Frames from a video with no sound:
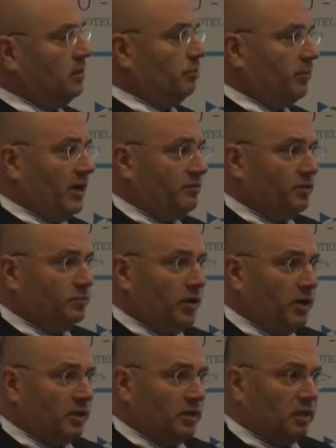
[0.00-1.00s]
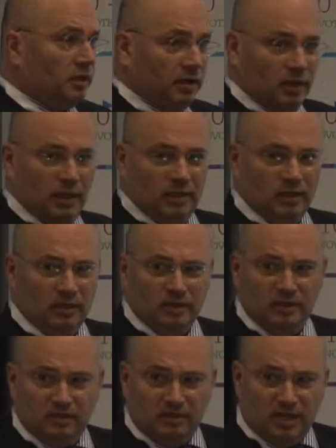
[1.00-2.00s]
the private partner,
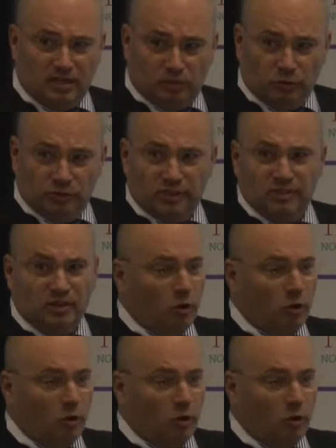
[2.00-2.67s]
the utility